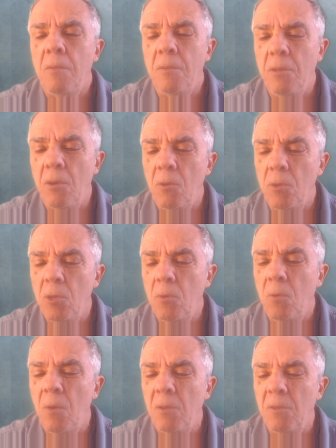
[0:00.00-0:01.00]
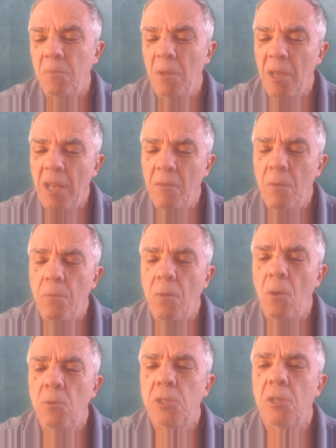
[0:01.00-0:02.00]
you know, you will have a
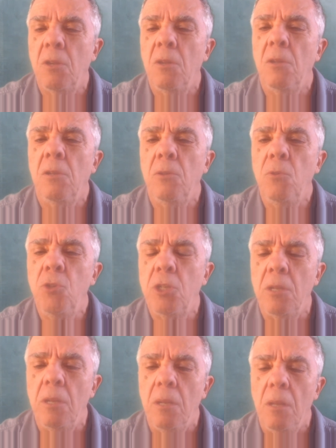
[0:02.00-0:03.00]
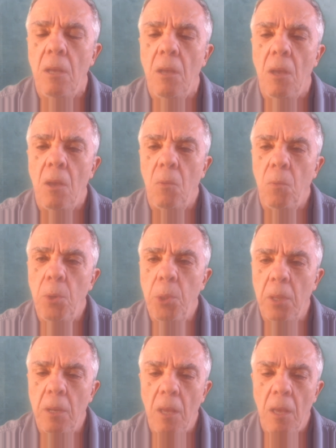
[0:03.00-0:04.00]
false conclusion with
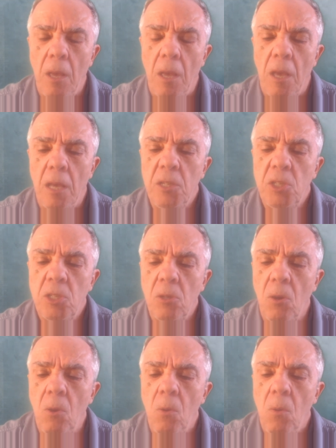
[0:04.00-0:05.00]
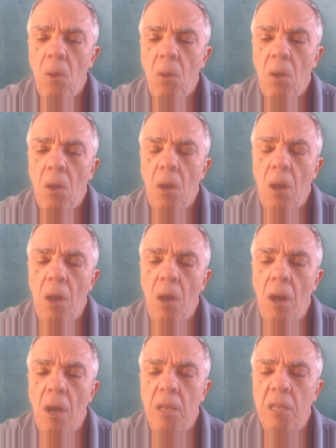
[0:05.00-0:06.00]
it. And so
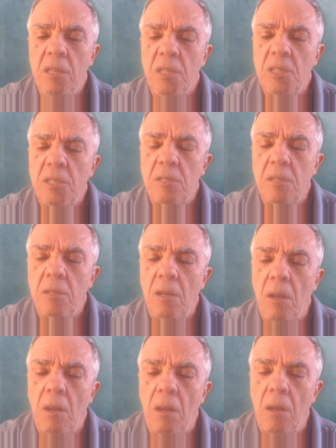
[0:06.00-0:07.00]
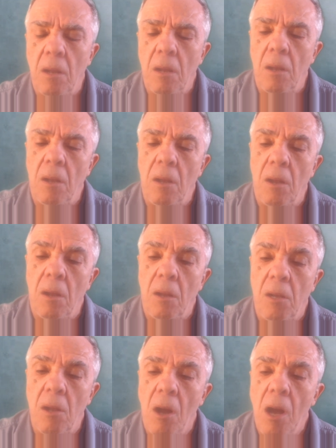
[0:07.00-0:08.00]
it is
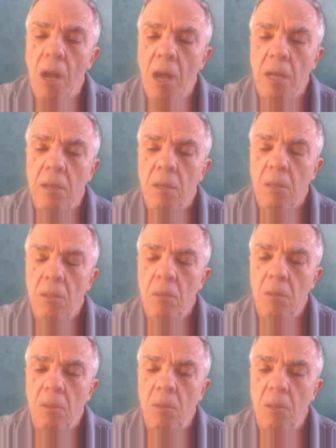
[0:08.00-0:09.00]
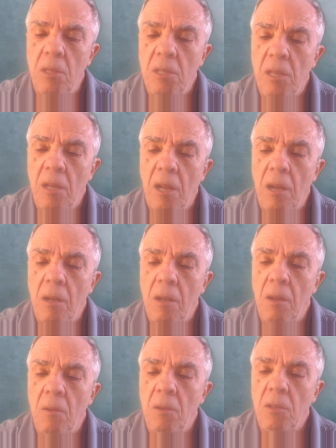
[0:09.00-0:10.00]
God, you
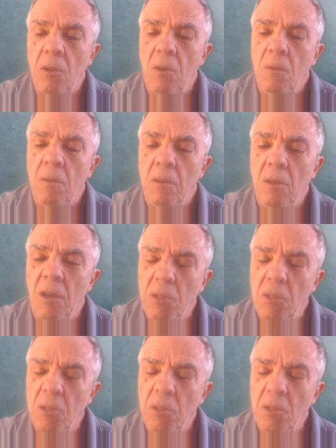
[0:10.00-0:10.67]
know, a